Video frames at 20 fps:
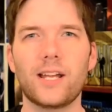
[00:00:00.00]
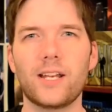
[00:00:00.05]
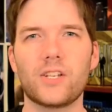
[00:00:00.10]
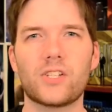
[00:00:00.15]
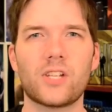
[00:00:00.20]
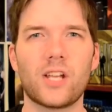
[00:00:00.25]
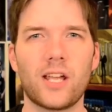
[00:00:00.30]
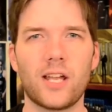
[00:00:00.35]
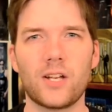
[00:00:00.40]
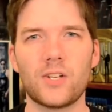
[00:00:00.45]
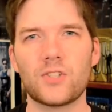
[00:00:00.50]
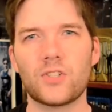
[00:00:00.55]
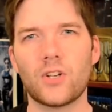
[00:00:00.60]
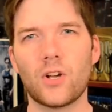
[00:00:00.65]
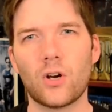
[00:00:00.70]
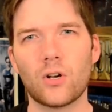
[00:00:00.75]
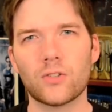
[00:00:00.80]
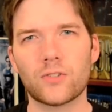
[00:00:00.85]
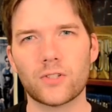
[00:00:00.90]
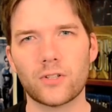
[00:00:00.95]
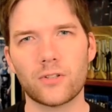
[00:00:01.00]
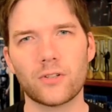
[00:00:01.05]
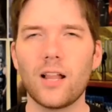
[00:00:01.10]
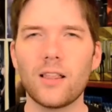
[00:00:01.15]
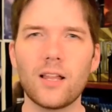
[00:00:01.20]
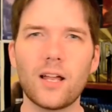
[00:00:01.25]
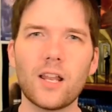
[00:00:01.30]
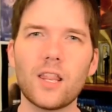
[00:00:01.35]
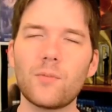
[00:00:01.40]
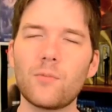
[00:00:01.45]
and changed and altered. A
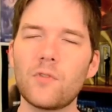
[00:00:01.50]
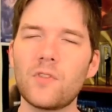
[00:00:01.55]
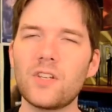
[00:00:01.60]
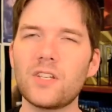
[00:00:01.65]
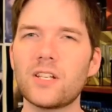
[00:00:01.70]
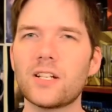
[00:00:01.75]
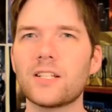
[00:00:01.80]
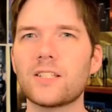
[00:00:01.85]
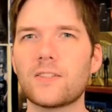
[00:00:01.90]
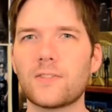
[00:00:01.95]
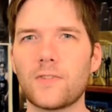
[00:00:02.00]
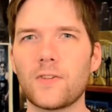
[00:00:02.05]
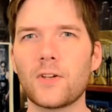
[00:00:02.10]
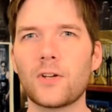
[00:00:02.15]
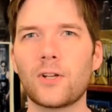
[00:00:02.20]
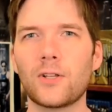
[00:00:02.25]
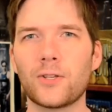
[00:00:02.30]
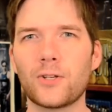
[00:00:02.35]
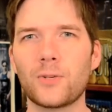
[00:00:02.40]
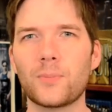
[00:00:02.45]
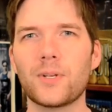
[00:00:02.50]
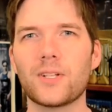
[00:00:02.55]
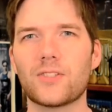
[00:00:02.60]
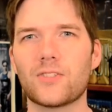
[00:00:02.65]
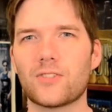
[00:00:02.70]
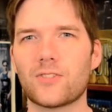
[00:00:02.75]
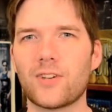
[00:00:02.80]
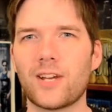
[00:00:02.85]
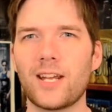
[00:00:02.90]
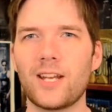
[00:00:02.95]
lot of the movie does feel a little bit
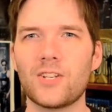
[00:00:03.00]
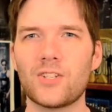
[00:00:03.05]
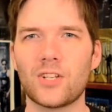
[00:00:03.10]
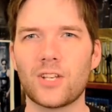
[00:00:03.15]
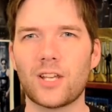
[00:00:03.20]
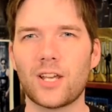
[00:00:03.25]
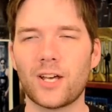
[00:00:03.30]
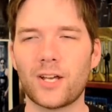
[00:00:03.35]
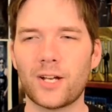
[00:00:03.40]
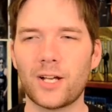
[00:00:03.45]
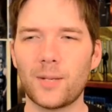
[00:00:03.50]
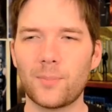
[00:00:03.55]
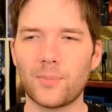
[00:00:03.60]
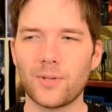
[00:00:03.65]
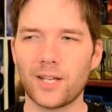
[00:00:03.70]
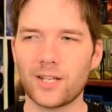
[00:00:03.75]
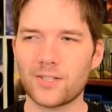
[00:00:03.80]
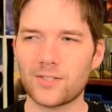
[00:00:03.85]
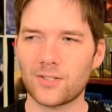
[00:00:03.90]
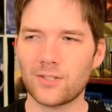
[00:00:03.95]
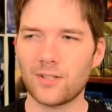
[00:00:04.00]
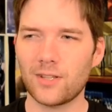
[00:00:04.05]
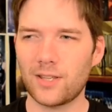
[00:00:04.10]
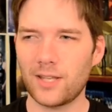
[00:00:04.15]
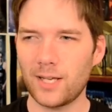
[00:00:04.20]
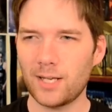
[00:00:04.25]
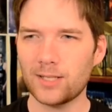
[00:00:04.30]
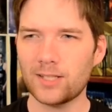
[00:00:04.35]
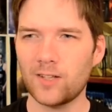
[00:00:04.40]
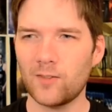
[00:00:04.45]
strange and cut up, like certain
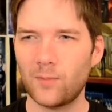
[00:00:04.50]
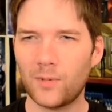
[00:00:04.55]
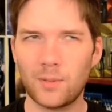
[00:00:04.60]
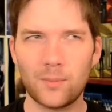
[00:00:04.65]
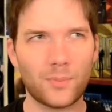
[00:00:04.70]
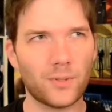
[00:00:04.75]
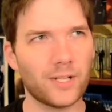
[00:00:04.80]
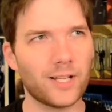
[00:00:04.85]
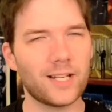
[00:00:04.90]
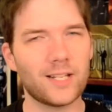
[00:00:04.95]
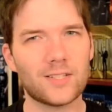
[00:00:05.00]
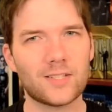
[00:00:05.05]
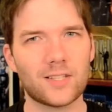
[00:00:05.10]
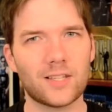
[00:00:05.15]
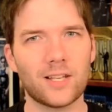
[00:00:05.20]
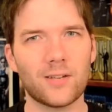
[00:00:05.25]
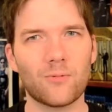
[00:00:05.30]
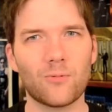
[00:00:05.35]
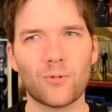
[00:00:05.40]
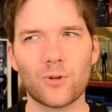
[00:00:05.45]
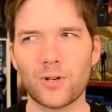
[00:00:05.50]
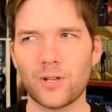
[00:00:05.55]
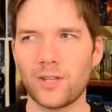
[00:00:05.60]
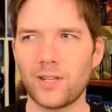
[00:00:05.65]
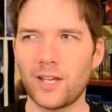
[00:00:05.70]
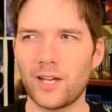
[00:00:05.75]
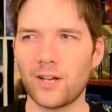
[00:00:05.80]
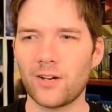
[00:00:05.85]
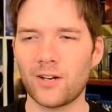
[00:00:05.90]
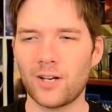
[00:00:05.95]
things have been placed that weren't
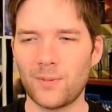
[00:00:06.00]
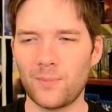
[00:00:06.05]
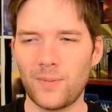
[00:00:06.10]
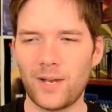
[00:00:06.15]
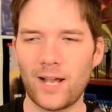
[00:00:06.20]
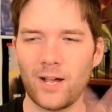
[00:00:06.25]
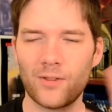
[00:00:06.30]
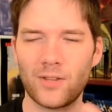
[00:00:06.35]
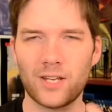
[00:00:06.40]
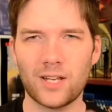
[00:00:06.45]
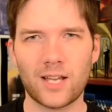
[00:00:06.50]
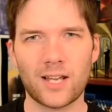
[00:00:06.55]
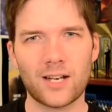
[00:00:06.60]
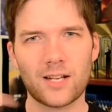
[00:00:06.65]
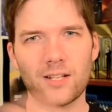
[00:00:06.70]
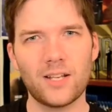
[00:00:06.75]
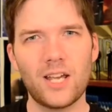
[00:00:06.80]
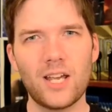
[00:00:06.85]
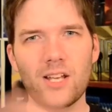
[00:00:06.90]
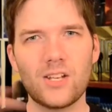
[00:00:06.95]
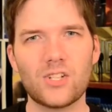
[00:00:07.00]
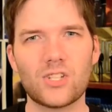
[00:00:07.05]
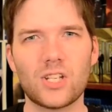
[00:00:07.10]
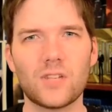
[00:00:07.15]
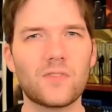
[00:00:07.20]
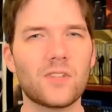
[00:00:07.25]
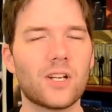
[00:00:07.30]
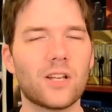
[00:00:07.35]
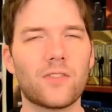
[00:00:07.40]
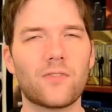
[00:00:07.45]
there and now they kind of
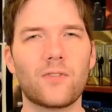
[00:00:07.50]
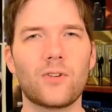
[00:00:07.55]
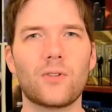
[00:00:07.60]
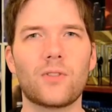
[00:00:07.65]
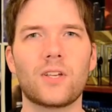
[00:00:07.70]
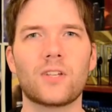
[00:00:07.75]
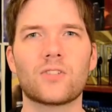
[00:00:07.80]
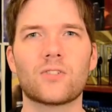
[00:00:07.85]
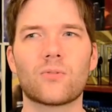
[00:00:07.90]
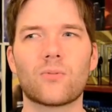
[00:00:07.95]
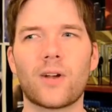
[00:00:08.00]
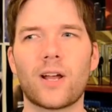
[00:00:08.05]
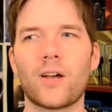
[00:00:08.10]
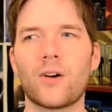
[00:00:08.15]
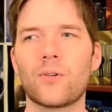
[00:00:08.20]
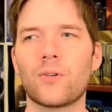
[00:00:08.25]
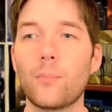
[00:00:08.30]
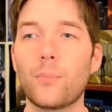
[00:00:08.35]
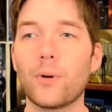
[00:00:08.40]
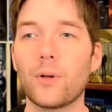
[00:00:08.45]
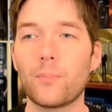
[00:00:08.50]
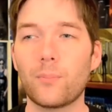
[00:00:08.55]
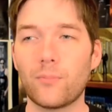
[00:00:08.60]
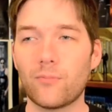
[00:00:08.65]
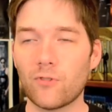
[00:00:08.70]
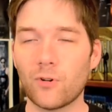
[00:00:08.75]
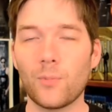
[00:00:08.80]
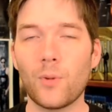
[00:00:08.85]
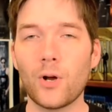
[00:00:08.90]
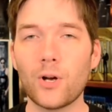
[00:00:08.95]
shifted a few things around.
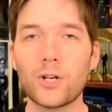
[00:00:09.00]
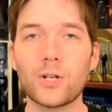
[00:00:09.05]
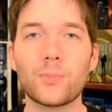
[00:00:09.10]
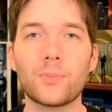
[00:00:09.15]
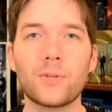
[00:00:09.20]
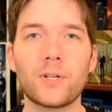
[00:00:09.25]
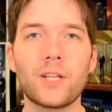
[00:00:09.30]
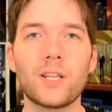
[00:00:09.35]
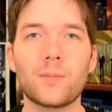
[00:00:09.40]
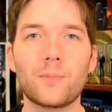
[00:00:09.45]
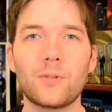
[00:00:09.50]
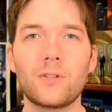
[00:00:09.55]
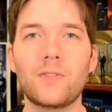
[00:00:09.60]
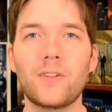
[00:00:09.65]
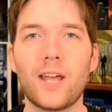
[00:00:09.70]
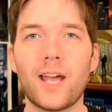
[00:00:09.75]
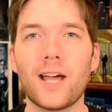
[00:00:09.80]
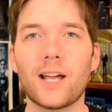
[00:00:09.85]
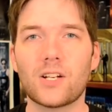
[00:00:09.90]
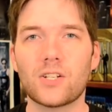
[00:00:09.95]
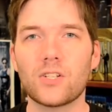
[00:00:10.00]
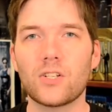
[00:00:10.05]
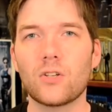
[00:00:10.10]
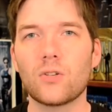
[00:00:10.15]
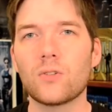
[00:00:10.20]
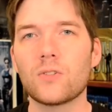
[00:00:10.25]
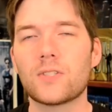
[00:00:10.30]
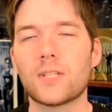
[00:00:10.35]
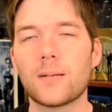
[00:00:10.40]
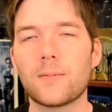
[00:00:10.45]
But remarkably, the movie actually
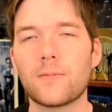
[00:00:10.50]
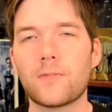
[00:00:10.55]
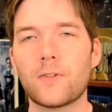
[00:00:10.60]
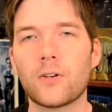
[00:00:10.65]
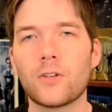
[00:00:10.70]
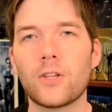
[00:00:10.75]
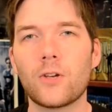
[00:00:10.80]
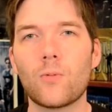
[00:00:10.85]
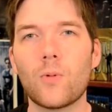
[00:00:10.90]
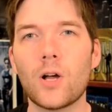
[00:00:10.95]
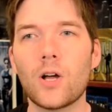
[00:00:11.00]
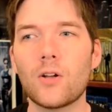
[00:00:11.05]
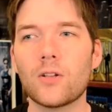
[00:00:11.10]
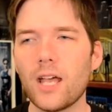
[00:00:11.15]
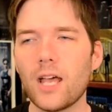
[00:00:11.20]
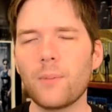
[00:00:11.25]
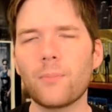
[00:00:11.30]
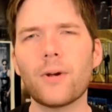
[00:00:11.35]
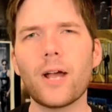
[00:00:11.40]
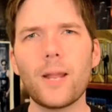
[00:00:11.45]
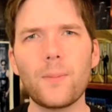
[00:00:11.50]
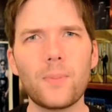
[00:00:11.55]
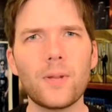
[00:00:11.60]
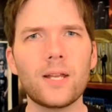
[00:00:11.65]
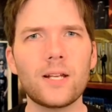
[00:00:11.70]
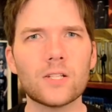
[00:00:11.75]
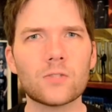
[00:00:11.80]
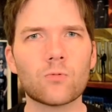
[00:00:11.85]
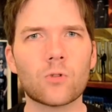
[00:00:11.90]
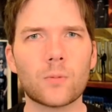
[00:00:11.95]
holds up fairly well. And Brad
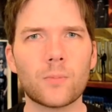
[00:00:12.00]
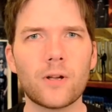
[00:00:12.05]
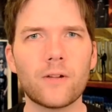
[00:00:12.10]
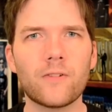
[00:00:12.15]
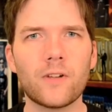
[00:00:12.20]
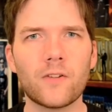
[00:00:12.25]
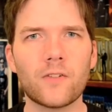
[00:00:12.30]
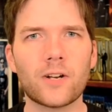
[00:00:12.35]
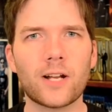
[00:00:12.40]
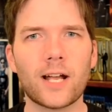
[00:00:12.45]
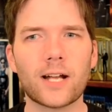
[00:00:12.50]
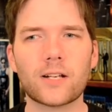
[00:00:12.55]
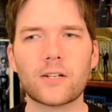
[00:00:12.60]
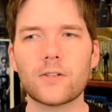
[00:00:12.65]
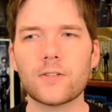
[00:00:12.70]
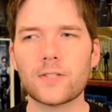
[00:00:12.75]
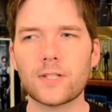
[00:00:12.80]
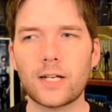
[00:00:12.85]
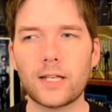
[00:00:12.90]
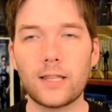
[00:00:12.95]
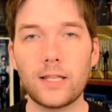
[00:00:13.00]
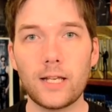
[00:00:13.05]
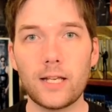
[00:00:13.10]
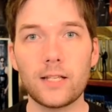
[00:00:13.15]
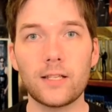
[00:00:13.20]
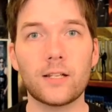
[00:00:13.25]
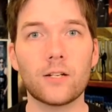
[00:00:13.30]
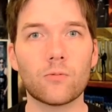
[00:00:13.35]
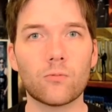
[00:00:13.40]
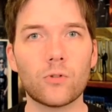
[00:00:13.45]
Pitt is one of my favorite actors, and I think he
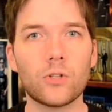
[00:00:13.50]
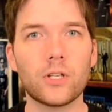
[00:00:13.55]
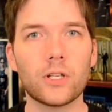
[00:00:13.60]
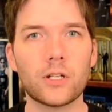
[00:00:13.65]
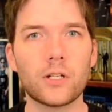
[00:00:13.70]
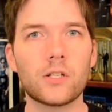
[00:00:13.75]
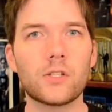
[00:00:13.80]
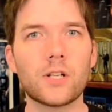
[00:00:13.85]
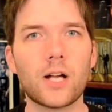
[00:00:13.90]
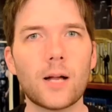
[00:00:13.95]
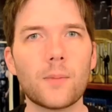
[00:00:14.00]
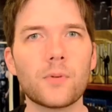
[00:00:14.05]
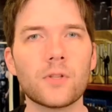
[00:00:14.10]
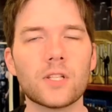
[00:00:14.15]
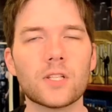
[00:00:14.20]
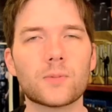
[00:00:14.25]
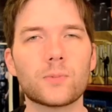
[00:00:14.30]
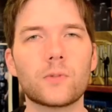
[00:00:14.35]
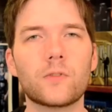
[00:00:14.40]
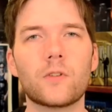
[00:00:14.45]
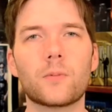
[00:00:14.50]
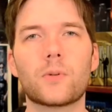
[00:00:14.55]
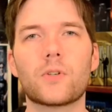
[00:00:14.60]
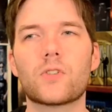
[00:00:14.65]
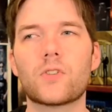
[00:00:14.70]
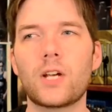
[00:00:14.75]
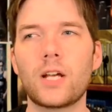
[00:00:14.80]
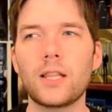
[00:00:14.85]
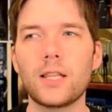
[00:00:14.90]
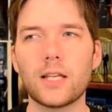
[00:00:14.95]
did a really good job in this movie
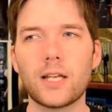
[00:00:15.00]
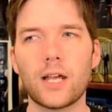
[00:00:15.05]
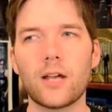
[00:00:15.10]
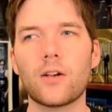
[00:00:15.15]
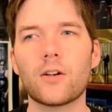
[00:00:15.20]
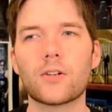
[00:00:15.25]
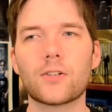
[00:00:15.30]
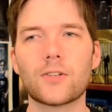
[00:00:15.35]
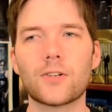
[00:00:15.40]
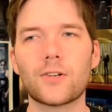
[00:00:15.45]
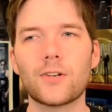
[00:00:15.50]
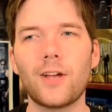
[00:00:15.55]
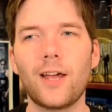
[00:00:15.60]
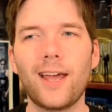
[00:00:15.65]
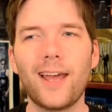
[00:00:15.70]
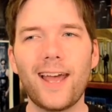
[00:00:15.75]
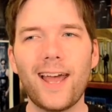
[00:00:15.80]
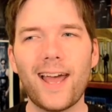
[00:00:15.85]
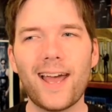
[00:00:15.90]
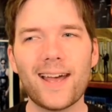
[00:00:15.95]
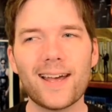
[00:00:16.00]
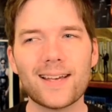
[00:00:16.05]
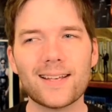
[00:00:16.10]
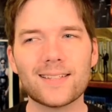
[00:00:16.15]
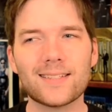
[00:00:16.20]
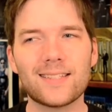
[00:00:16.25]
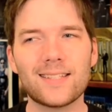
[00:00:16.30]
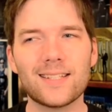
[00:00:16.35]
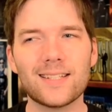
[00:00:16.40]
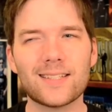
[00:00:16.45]
portraying the character
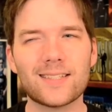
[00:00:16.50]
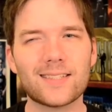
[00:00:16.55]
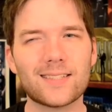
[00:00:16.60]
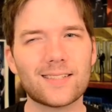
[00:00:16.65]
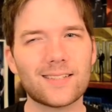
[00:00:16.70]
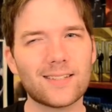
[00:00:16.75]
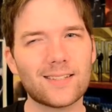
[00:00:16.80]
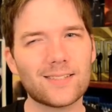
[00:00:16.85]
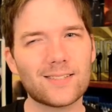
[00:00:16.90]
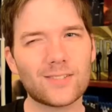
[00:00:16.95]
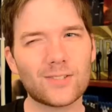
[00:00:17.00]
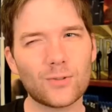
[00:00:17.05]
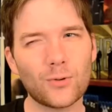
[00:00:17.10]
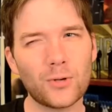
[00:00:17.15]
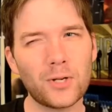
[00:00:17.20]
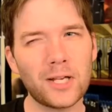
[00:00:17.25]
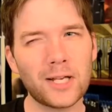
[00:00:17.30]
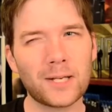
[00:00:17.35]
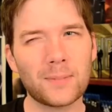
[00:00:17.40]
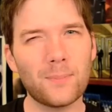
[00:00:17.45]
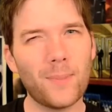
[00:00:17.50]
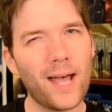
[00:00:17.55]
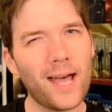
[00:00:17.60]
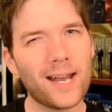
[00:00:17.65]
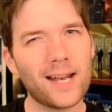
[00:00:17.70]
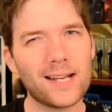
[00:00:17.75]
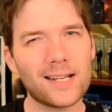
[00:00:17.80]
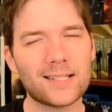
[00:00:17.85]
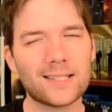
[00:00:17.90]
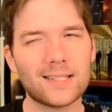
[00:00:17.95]
as this stoic
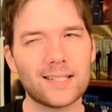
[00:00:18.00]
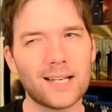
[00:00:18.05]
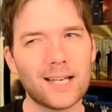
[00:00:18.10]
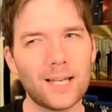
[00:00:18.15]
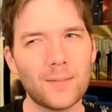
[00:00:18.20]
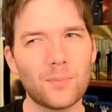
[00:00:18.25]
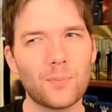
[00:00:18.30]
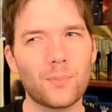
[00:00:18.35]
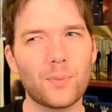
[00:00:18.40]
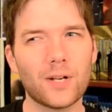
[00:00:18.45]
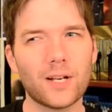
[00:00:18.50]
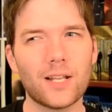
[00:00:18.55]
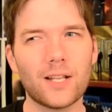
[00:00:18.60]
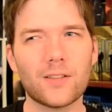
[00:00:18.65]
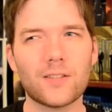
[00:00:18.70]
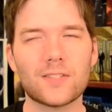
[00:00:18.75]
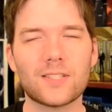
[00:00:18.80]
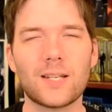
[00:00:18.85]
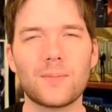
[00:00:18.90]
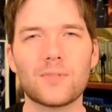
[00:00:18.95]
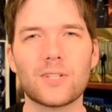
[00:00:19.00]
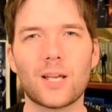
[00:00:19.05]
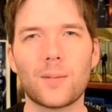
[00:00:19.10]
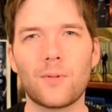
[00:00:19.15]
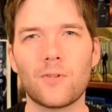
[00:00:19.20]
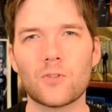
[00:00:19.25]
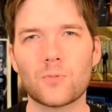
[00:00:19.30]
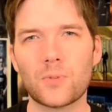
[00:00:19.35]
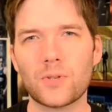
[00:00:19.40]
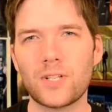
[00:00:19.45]
badass type, but at the same time
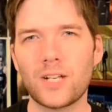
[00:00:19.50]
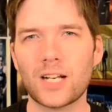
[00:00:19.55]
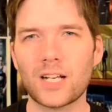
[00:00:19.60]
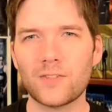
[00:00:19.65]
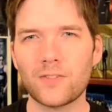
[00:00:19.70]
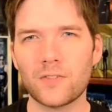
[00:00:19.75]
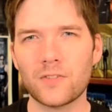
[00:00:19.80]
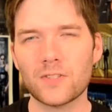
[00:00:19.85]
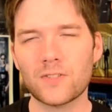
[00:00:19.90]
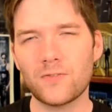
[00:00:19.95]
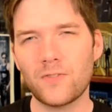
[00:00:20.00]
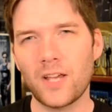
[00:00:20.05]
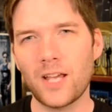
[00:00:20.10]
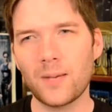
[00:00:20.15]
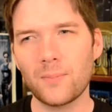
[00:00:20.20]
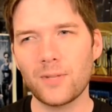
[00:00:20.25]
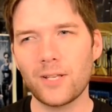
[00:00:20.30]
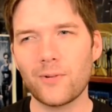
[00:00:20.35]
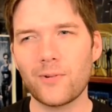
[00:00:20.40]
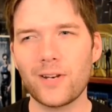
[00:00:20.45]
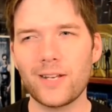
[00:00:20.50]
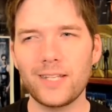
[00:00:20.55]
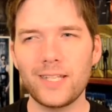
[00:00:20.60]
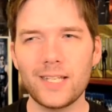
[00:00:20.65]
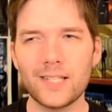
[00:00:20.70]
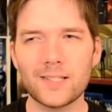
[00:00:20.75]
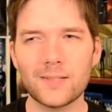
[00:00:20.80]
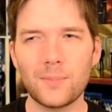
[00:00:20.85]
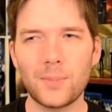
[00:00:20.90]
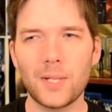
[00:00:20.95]
he was protective of his family when he
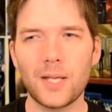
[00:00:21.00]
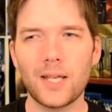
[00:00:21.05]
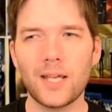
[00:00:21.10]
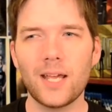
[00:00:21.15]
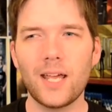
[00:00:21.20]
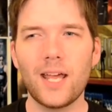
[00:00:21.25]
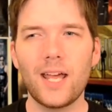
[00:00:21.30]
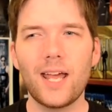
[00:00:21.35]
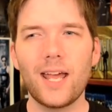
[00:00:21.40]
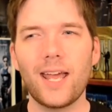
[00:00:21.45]
needed to be.